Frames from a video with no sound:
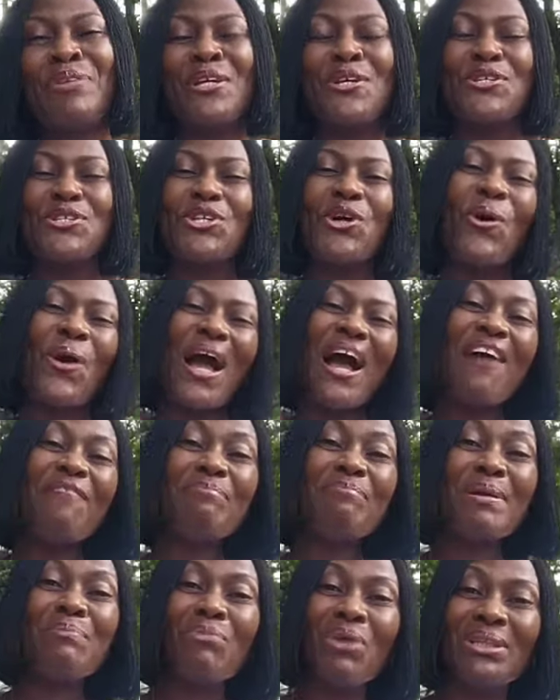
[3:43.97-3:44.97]
so I've
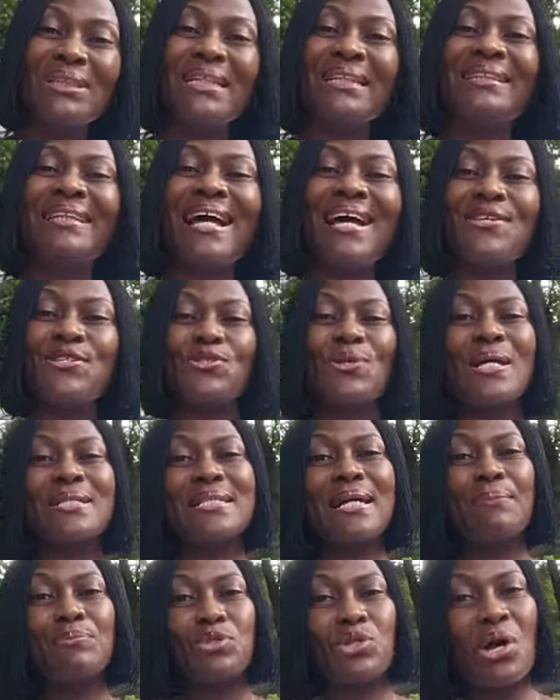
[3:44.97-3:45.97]
been monetized. So
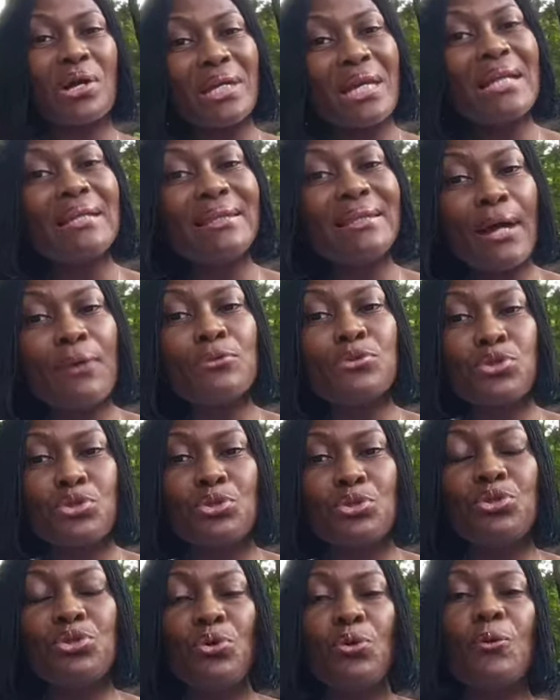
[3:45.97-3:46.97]
as I'm talking now to
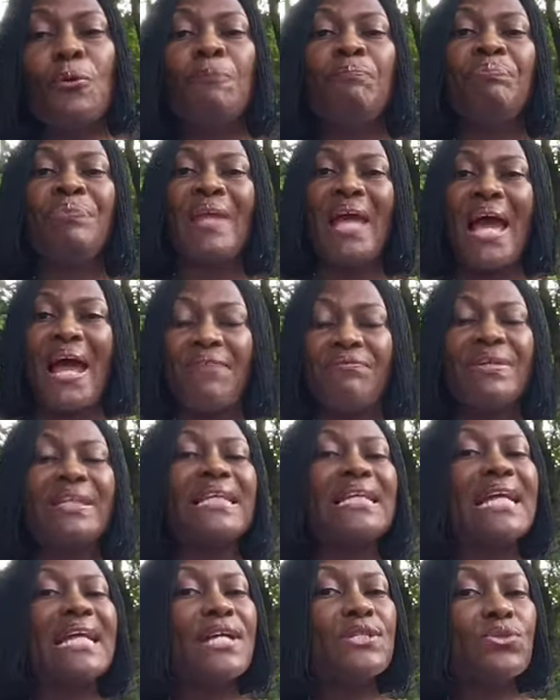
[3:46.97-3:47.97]
you,
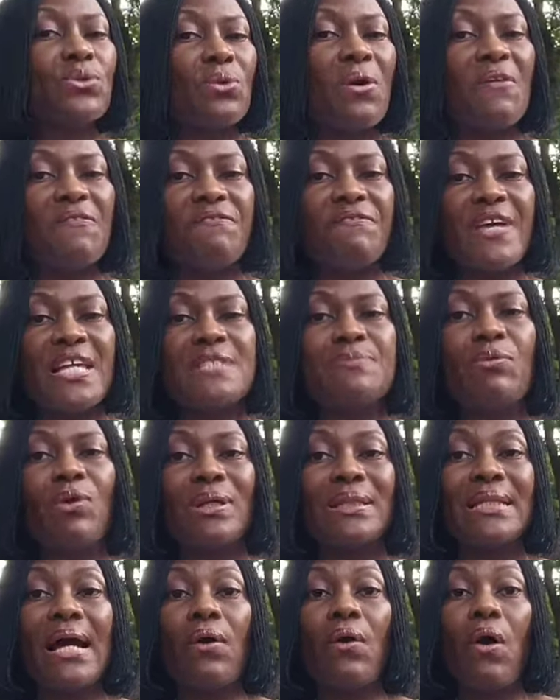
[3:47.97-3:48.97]
everything I do on Facebook
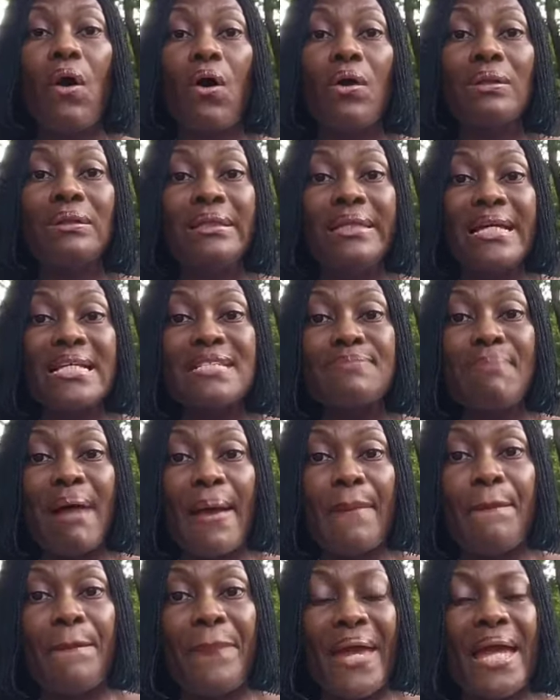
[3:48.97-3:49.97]
now, on this
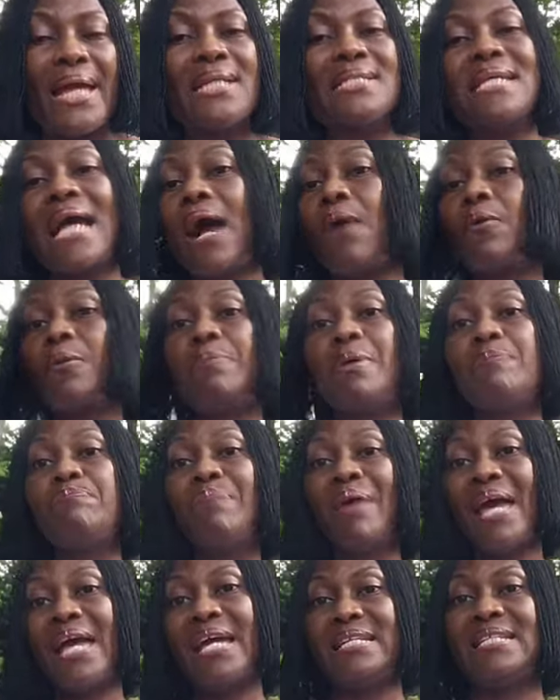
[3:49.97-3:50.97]
my page, I will be
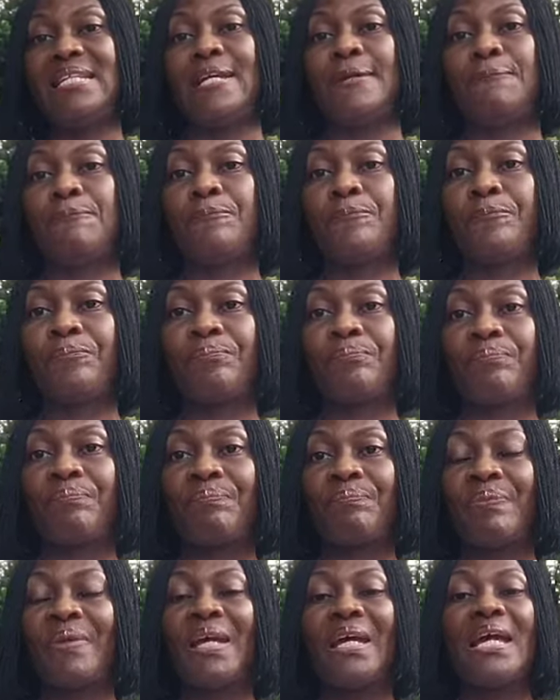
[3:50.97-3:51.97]
paid.
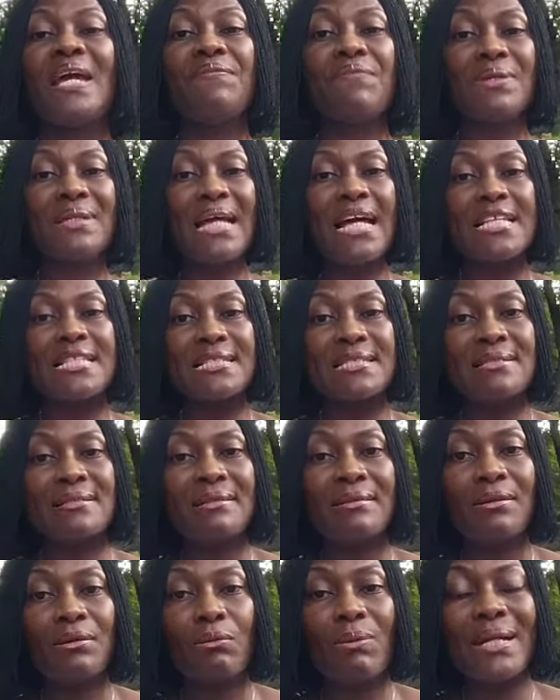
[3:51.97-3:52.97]
Even as
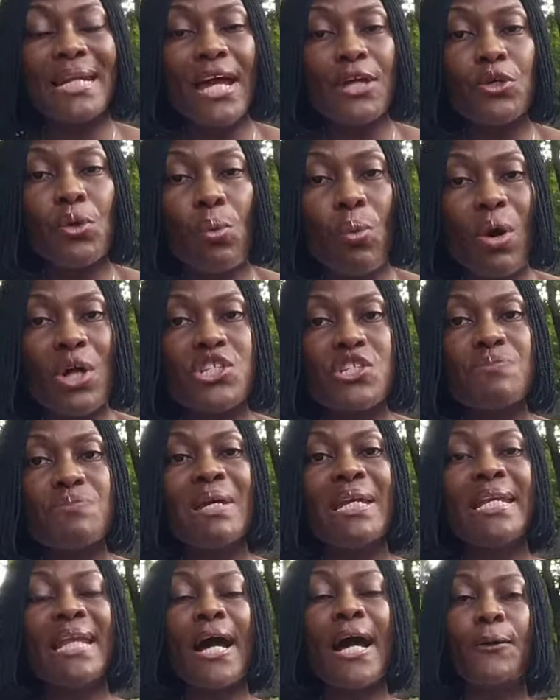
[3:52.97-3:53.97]
whether you watch
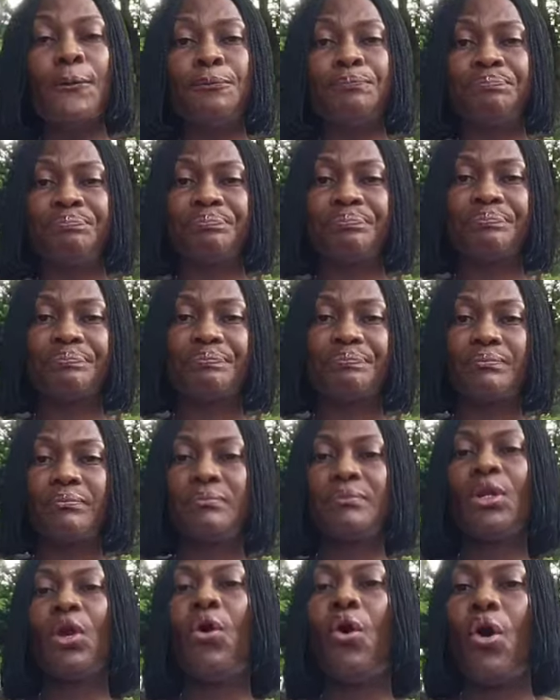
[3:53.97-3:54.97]
me now
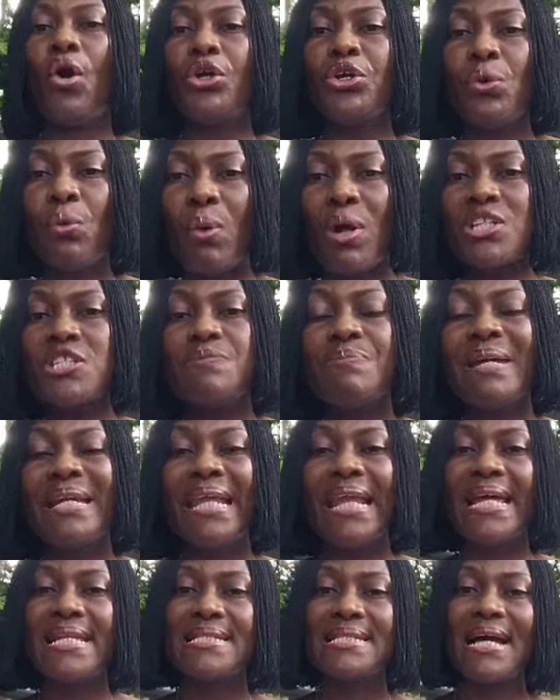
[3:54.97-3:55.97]
or you watch me
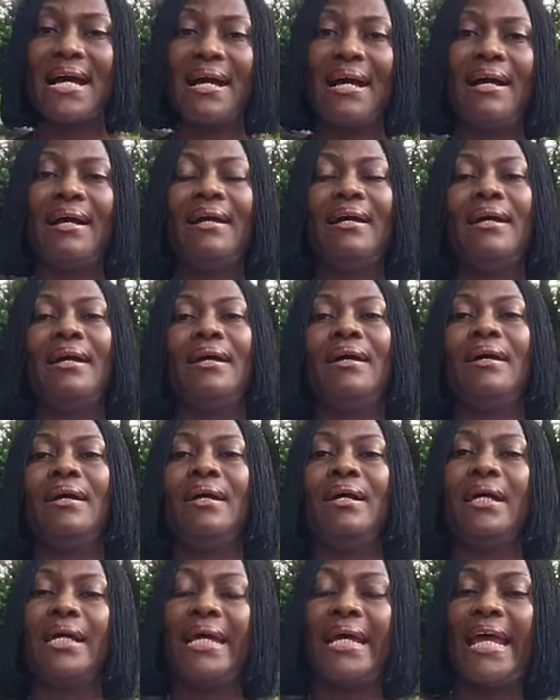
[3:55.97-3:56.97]
later,
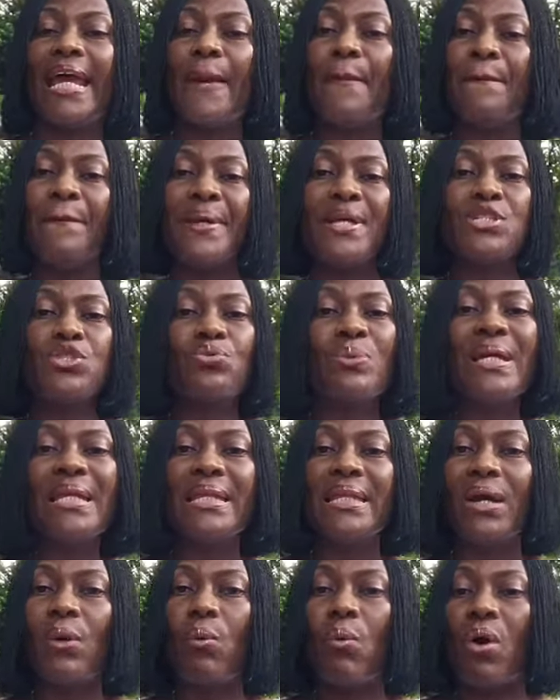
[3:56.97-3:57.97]
in
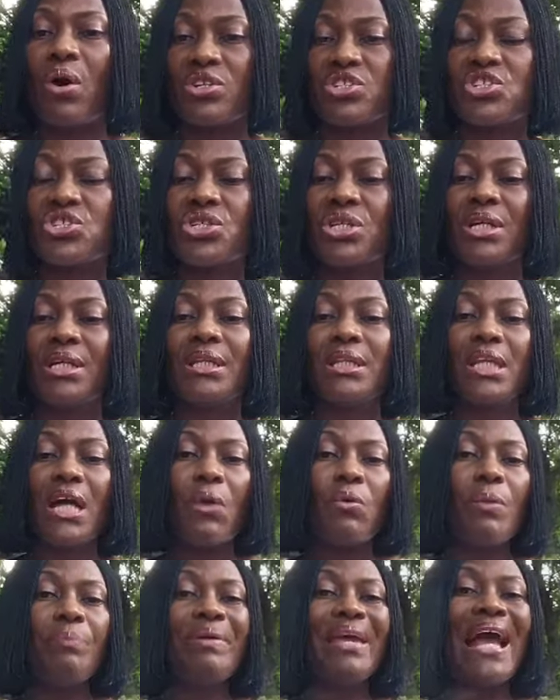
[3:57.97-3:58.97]
between the watch
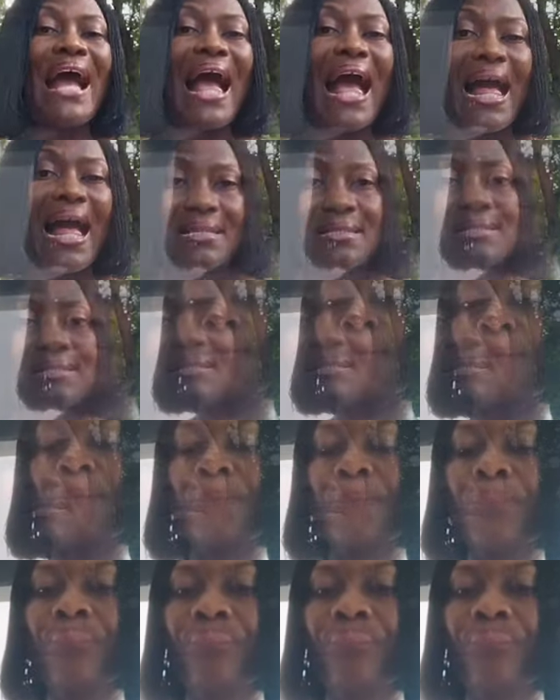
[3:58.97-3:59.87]
there will be ads.